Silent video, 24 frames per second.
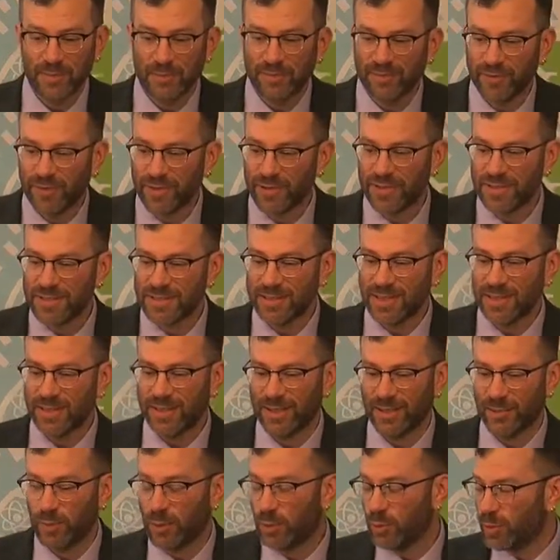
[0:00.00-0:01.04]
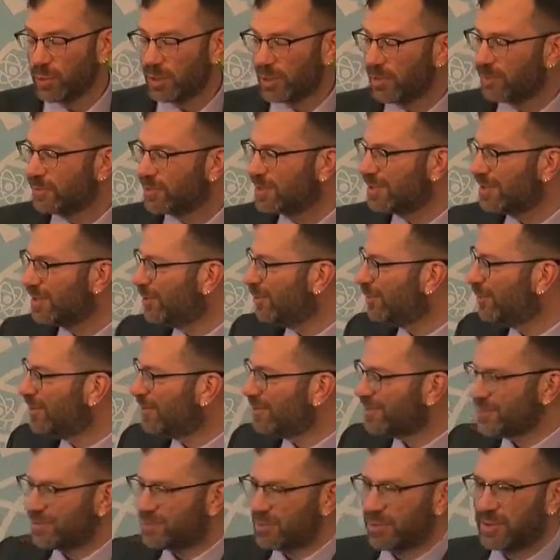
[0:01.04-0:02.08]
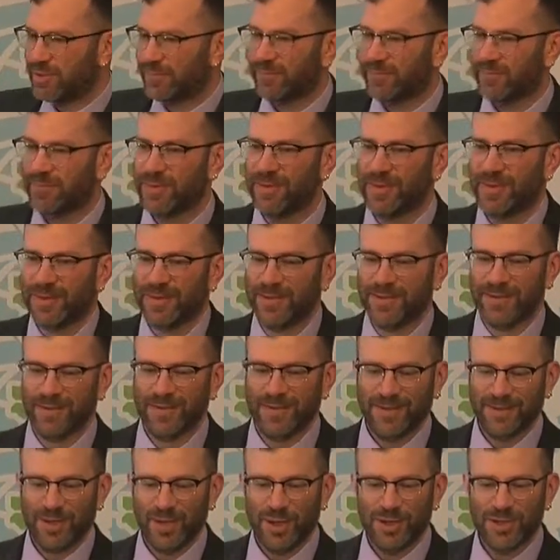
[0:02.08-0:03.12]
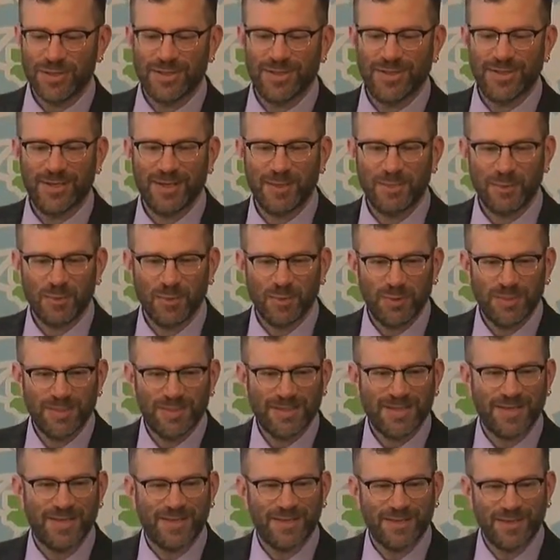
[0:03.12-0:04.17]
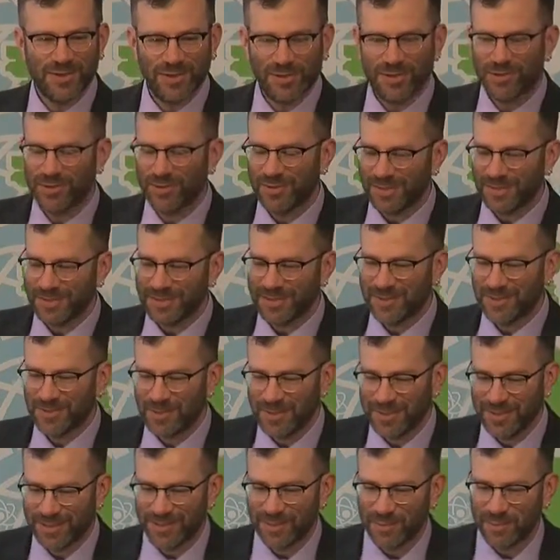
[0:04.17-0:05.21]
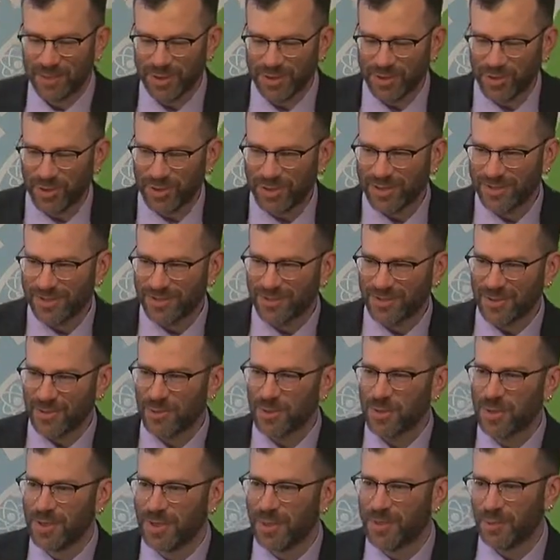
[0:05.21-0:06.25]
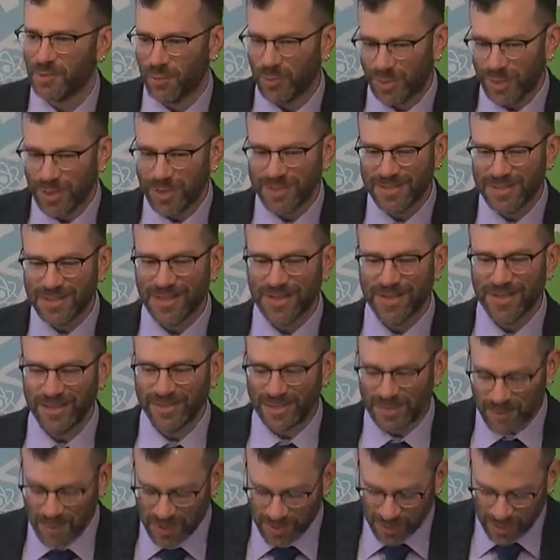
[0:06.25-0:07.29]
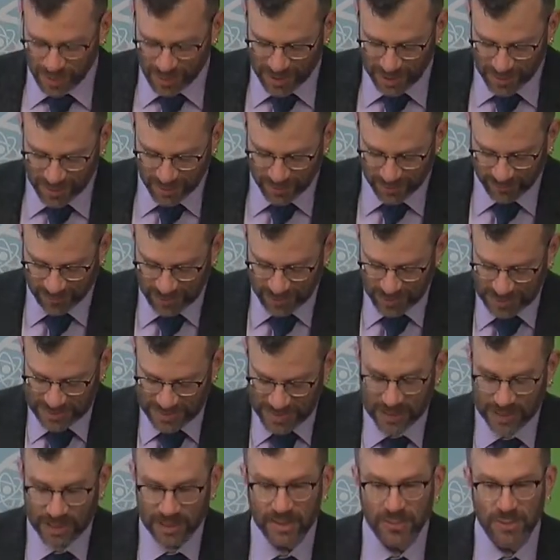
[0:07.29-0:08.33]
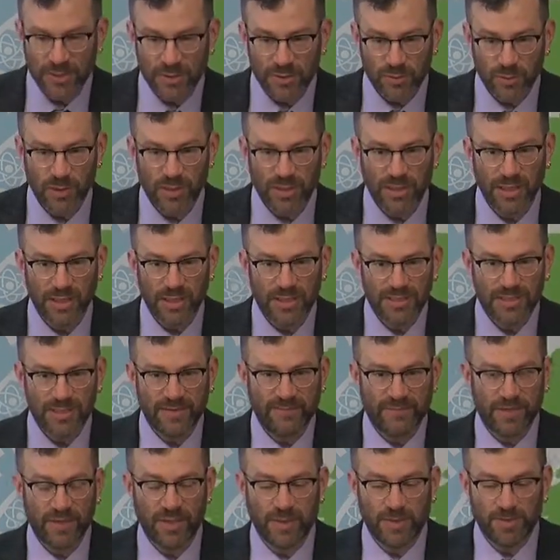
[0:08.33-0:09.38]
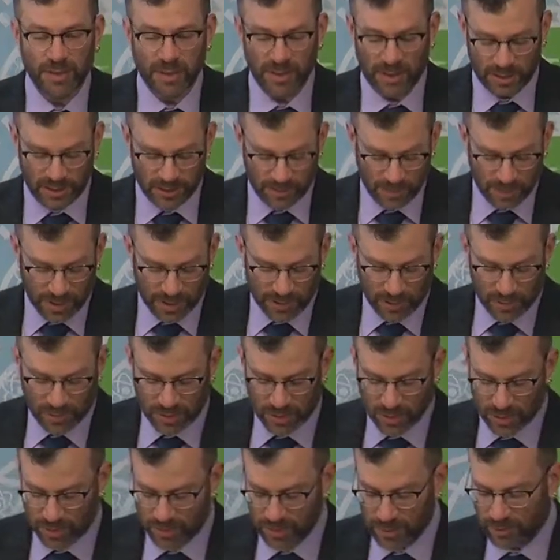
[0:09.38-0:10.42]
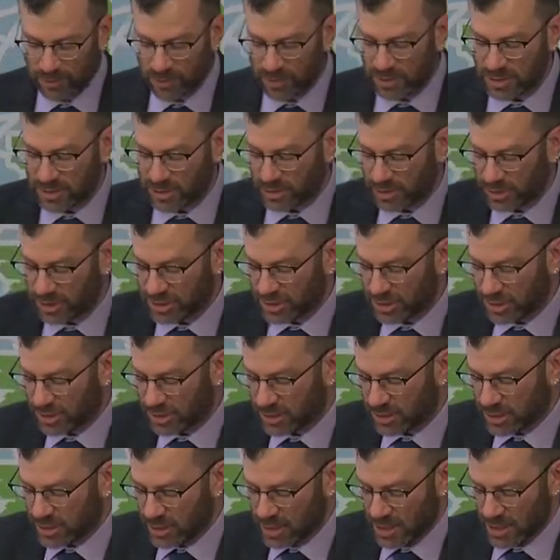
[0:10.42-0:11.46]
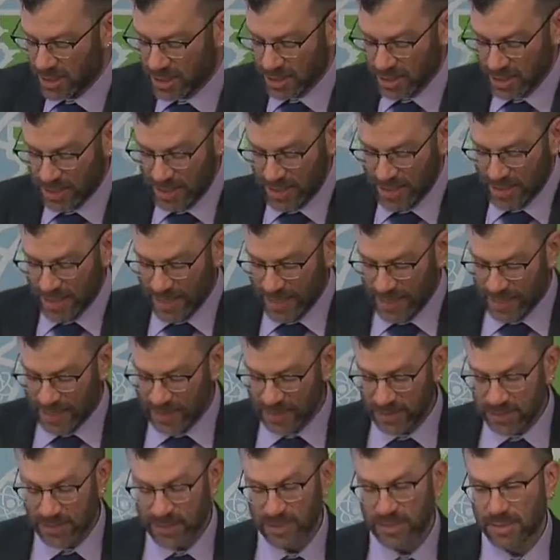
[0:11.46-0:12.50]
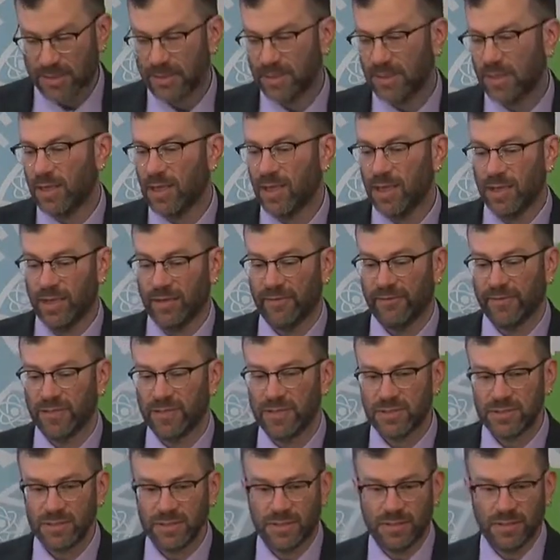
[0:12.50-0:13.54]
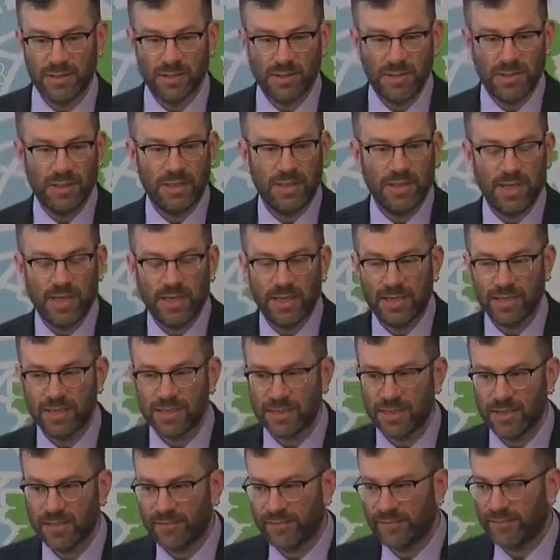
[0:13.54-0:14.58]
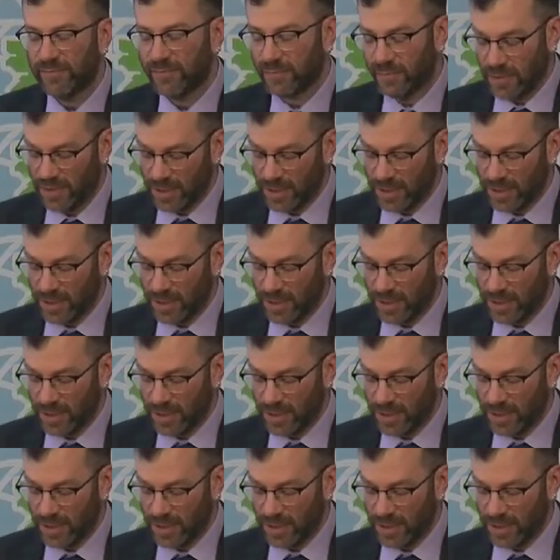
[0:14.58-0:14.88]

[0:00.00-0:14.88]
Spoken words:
of understanding. We were going to do it as a bit of gloss here, but we decided not to. That seemed a little bit crass. So we are signing a memorandum of understanding between the SFI Beacon Bioeconomy Research Centre and Harvest, the NSF